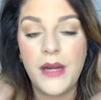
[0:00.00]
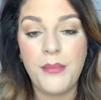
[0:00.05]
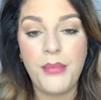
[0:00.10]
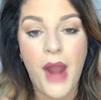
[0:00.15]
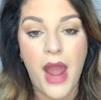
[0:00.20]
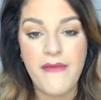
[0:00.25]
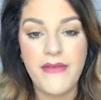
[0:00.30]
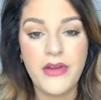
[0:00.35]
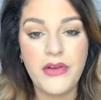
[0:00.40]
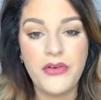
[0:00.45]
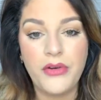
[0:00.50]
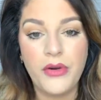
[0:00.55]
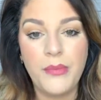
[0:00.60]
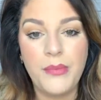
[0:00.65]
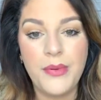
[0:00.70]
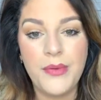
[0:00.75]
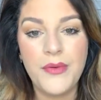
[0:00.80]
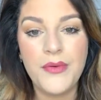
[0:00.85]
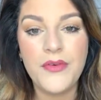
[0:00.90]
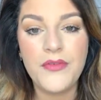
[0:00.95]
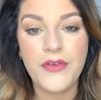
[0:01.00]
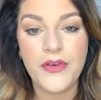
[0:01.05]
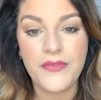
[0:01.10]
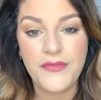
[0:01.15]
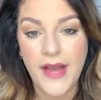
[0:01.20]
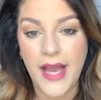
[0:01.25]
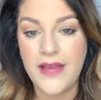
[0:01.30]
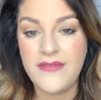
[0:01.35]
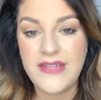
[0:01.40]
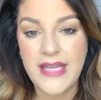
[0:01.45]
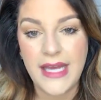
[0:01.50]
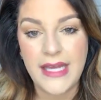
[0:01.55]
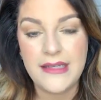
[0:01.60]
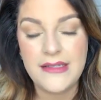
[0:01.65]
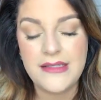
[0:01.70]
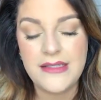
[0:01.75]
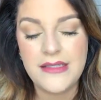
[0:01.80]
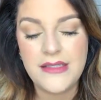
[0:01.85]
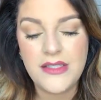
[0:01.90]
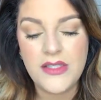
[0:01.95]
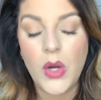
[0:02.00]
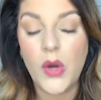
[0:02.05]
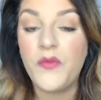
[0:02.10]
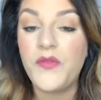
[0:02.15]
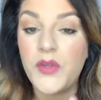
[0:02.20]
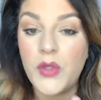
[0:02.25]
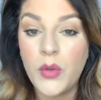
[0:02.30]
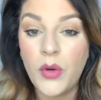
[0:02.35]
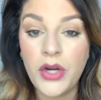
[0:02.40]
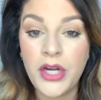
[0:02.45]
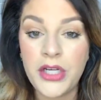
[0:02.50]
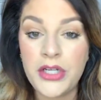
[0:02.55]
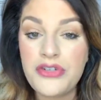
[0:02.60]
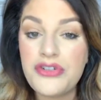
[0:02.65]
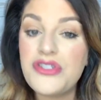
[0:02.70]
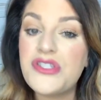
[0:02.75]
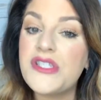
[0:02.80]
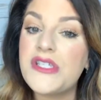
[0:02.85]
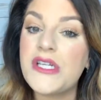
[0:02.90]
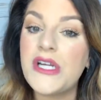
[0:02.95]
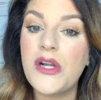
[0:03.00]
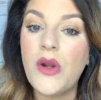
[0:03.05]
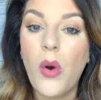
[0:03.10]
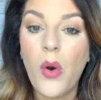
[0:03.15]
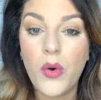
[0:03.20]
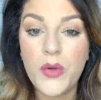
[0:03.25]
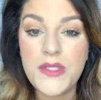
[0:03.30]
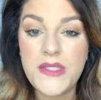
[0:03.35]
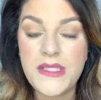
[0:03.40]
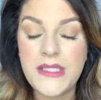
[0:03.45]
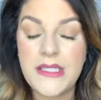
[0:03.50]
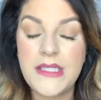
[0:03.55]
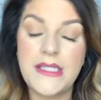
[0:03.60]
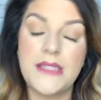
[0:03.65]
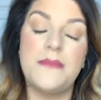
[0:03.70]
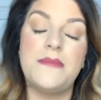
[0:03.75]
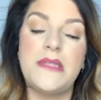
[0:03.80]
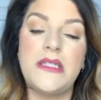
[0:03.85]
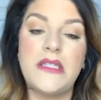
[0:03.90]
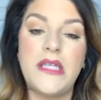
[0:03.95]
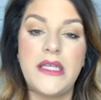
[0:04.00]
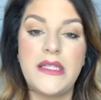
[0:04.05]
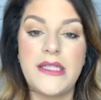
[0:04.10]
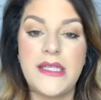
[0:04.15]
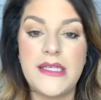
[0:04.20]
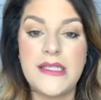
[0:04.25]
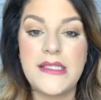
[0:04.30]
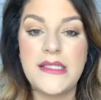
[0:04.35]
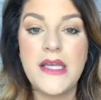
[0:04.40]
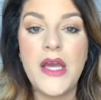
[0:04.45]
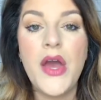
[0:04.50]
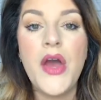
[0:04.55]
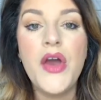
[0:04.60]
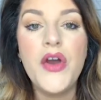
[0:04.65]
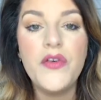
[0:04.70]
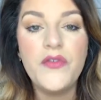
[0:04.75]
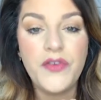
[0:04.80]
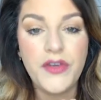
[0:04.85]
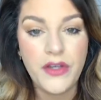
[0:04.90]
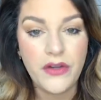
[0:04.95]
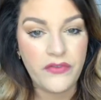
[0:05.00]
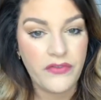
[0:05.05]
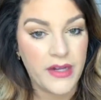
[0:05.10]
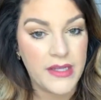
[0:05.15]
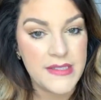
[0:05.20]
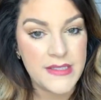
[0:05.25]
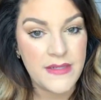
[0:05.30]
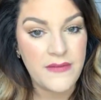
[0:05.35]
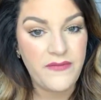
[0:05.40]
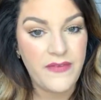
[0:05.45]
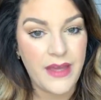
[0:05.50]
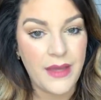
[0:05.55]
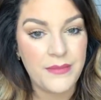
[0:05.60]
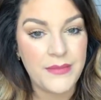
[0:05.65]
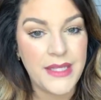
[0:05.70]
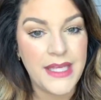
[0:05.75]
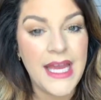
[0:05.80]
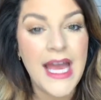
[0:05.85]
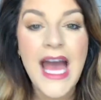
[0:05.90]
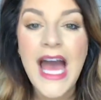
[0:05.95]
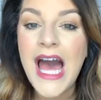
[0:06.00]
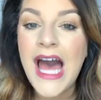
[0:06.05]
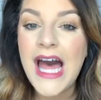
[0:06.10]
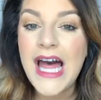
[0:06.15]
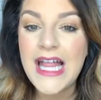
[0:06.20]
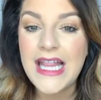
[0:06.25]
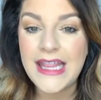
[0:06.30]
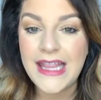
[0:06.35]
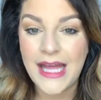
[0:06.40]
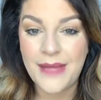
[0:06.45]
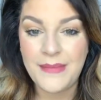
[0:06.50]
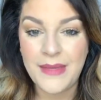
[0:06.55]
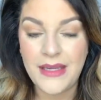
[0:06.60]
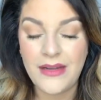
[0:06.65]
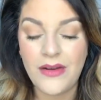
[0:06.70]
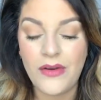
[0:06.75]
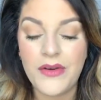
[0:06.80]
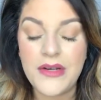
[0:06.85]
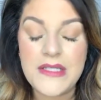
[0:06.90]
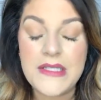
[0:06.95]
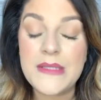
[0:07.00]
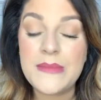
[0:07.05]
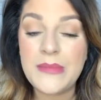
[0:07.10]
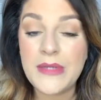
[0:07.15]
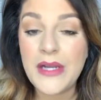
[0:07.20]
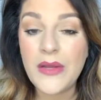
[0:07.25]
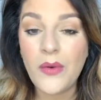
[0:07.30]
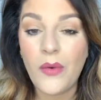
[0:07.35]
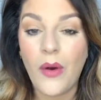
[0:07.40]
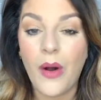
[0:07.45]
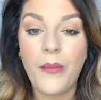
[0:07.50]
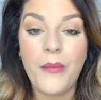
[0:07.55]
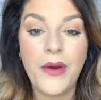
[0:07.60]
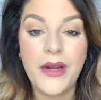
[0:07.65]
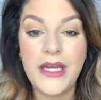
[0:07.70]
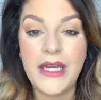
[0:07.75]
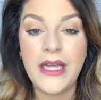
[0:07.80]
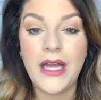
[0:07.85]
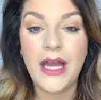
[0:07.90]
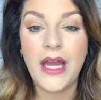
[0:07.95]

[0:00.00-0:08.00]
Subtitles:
in a private group for 5 days. So if you are interested in hosting something like this for your friends and family, let me know, because it's pretty cool. I'm working